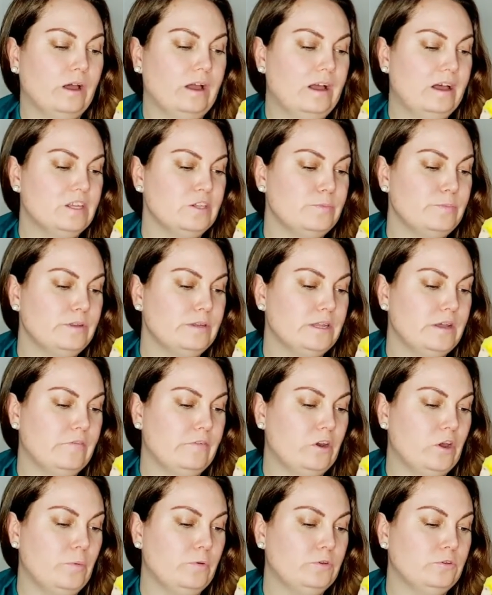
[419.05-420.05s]
has been
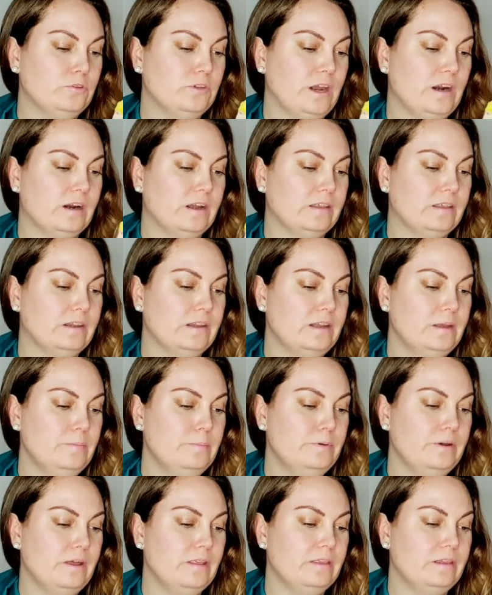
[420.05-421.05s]
developed to target
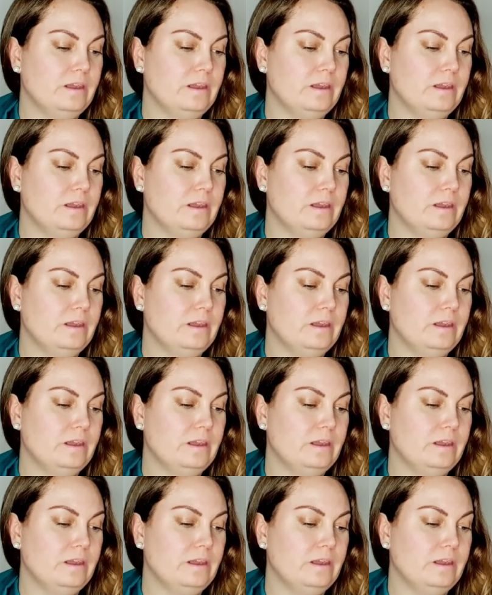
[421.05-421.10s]
limp and